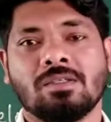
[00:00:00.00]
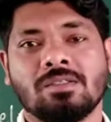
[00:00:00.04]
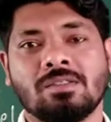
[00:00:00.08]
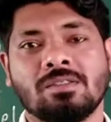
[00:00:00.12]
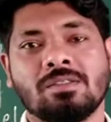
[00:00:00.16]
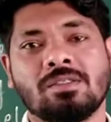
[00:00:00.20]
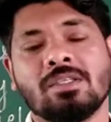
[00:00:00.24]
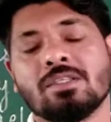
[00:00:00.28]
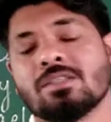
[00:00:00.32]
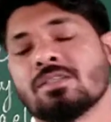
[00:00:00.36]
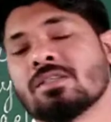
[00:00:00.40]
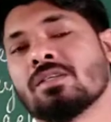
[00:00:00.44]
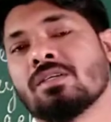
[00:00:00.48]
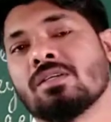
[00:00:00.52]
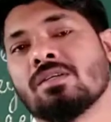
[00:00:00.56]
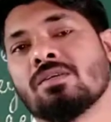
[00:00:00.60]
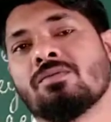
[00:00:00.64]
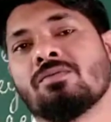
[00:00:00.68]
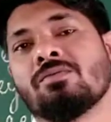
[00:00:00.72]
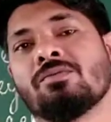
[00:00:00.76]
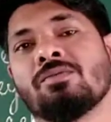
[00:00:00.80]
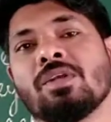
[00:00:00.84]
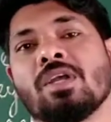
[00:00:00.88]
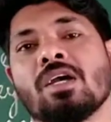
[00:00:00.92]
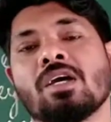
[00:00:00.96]

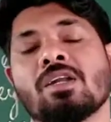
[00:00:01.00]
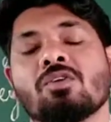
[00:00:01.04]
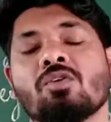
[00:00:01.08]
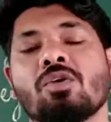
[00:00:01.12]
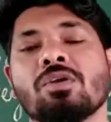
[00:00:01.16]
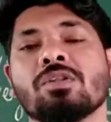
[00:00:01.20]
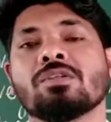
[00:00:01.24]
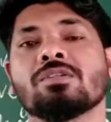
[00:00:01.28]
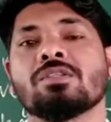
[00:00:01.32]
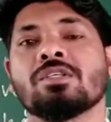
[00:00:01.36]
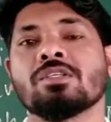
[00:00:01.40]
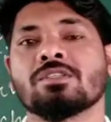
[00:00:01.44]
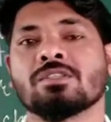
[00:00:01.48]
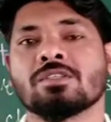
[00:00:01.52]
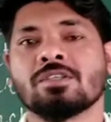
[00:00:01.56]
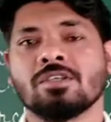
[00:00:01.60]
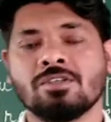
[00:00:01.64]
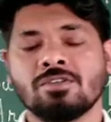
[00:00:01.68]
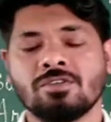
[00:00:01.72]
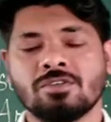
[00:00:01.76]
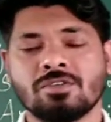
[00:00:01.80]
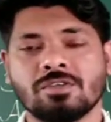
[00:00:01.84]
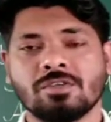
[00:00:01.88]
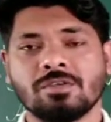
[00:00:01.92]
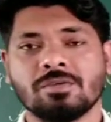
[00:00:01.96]
going to
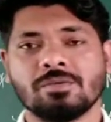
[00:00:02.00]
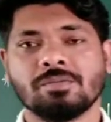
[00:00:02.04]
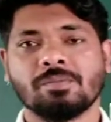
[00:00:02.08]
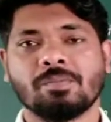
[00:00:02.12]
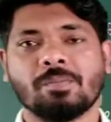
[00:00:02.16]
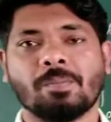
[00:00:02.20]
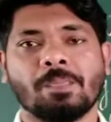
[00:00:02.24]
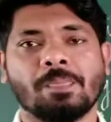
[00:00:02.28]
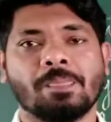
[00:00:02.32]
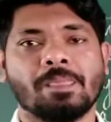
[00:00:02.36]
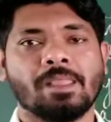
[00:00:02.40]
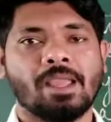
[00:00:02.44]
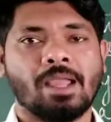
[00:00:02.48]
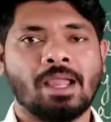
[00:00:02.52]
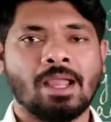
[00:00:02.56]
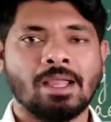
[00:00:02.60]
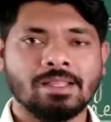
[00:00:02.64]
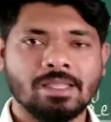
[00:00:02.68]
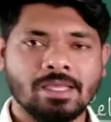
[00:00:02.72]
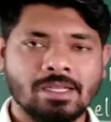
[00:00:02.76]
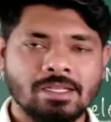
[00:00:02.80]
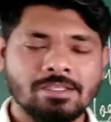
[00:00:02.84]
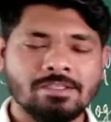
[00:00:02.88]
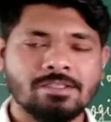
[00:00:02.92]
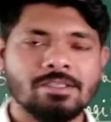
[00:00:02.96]
discuss,
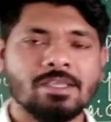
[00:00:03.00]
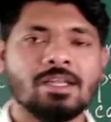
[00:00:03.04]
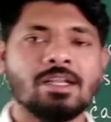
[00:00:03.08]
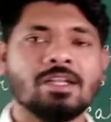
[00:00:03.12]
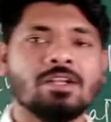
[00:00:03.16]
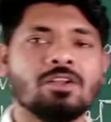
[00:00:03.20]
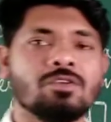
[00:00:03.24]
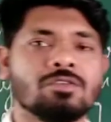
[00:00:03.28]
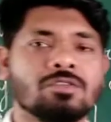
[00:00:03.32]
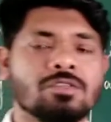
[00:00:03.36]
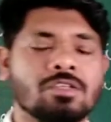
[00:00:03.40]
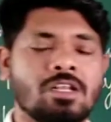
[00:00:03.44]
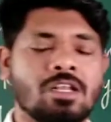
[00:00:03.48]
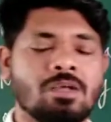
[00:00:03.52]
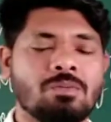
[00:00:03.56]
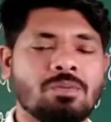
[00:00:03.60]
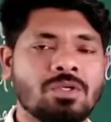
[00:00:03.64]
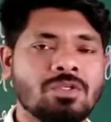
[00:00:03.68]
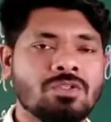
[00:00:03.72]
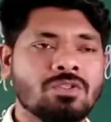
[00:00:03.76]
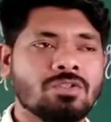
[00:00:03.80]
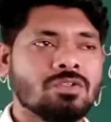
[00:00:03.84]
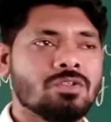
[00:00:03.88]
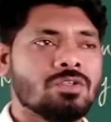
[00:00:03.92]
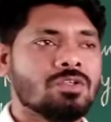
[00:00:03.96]
and that is there in your
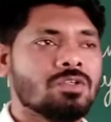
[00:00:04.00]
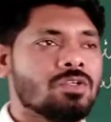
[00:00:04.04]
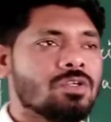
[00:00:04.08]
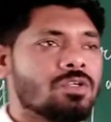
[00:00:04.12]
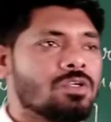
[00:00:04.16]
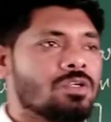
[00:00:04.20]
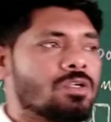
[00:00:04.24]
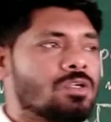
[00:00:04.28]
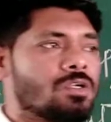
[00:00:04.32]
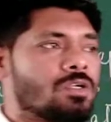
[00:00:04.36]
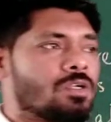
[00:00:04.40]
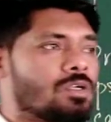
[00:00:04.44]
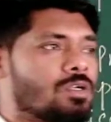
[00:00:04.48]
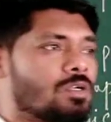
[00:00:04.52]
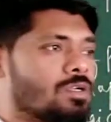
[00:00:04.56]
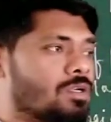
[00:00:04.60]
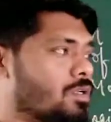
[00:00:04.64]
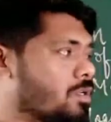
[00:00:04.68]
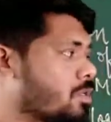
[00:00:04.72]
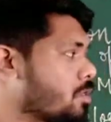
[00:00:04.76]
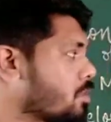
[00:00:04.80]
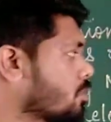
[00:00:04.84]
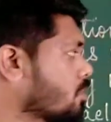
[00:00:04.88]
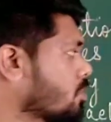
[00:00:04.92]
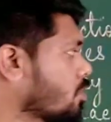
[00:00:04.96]
syllabus.
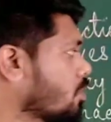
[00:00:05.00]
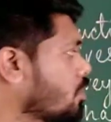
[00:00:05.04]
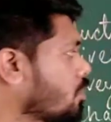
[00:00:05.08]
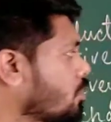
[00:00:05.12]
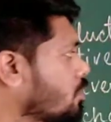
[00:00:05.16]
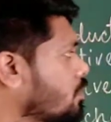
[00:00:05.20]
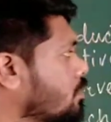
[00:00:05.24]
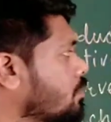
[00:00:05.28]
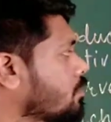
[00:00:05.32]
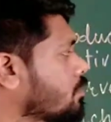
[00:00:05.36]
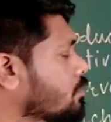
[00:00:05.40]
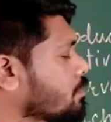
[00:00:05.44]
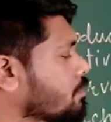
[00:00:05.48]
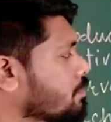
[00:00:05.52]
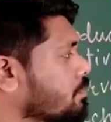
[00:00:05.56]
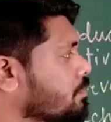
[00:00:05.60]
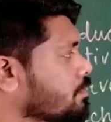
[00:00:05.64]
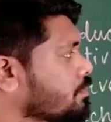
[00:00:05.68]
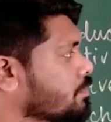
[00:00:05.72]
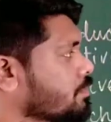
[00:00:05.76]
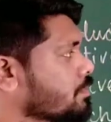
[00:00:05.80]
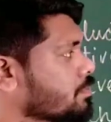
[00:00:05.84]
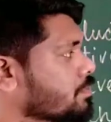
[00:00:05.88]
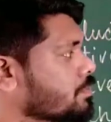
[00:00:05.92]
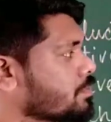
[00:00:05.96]

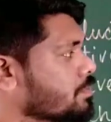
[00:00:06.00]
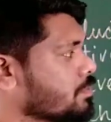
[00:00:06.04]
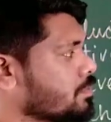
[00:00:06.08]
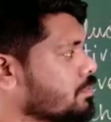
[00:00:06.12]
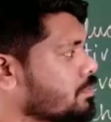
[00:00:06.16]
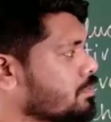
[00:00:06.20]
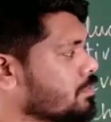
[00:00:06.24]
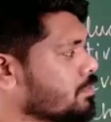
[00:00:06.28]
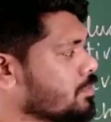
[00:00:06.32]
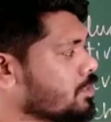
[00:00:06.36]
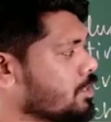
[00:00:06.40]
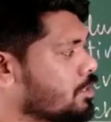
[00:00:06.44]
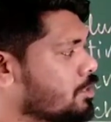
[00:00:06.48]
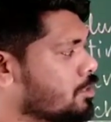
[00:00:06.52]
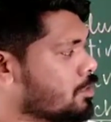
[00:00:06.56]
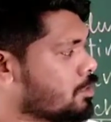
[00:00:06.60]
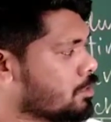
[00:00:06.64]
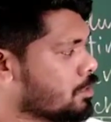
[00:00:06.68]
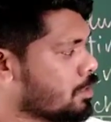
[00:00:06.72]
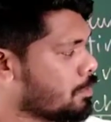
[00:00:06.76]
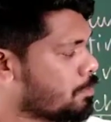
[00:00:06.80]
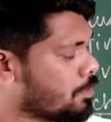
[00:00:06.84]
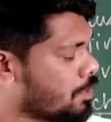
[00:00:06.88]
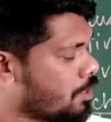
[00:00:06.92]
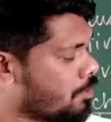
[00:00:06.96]
So
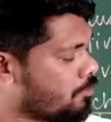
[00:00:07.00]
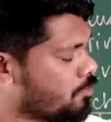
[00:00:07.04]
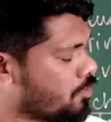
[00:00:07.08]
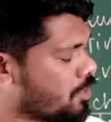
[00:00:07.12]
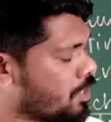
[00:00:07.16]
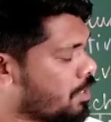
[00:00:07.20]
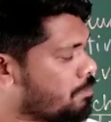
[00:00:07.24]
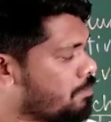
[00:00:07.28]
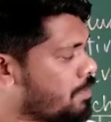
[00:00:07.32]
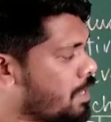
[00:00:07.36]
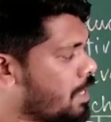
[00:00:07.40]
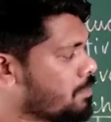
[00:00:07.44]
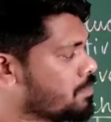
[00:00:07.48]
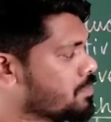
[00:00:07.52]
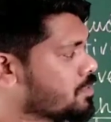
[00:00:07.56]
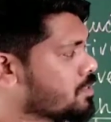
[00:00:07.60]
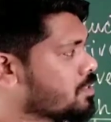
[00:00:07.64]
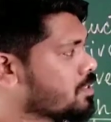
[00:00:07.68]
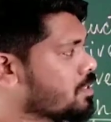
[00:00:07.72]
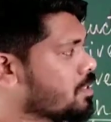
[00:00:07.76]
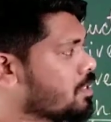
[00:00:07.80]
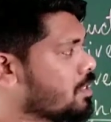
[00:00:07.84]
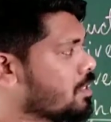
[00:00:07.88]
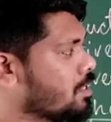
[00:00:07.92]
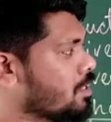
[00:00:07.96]
topographical
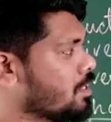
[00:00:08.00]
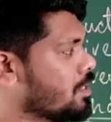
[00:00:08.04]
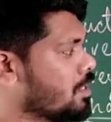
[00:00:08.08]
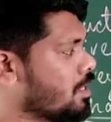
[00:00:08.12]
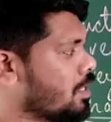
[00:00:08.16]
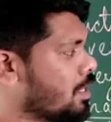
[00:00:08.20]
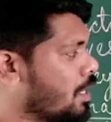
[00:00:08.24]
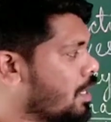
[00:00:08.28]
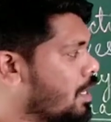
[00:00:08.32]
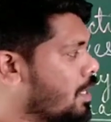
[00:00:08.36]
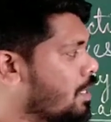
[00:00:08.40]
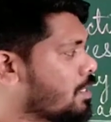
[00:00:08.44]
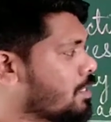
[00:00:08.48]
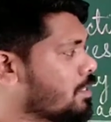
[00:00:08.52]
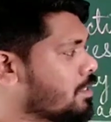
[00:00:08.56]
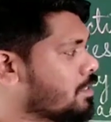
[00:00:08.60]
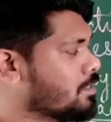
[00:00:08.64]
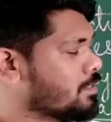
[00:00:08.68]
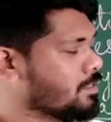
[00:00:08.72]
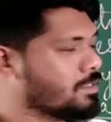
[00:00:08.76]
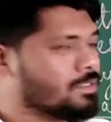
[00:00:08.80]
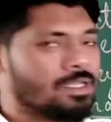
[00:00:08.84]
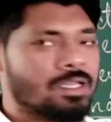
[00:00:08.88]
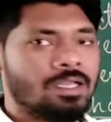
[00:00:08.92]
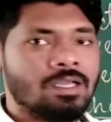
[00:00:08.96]
maps
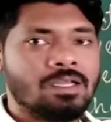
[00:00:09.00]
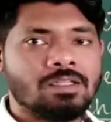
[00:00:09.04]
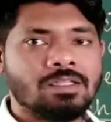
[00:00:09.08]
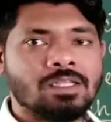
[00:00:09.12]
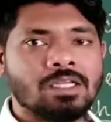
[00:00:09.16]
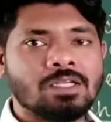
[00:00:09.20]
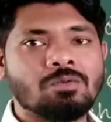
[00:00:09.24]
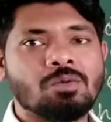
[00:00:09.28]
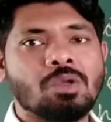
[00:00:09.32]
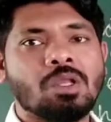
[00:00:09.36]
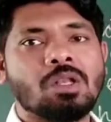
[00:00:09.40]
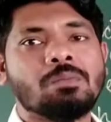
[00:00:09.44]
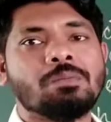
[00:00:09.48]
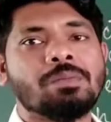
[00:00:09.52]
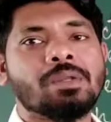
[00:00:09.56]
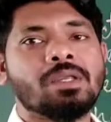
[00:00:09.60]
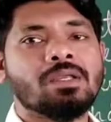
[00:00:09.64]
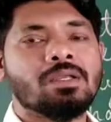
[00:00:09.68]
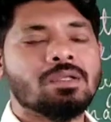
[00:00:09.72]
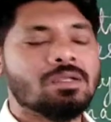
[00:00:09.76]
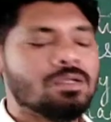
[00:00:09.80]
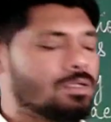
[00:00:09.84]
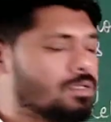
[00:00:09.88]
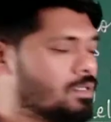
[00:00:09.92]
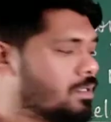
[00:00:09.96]
are there that we will
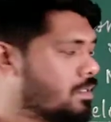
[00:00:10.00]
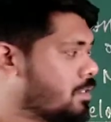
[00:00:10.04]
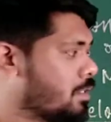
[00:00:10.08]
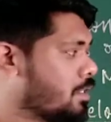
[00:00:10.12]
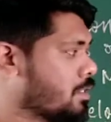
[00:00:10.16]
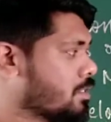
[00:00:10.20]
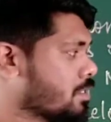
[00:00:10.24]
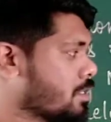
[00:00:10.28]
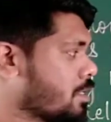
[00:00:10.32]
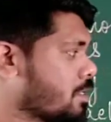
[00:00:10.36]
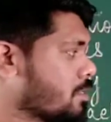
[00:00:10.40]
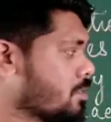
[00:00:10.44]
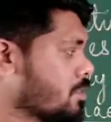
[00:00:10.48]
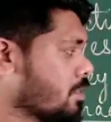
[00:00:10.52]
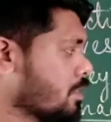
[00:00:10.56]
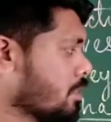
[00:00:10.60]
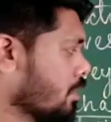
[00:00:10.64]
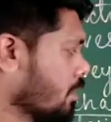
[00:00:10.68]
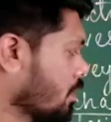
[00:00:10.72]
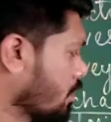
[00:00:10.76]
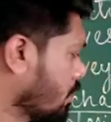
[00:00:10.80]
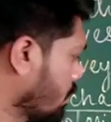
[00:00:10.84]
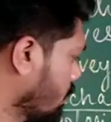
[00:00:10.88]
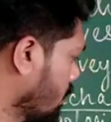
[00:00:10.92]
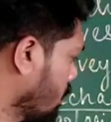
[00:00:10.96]
be discussing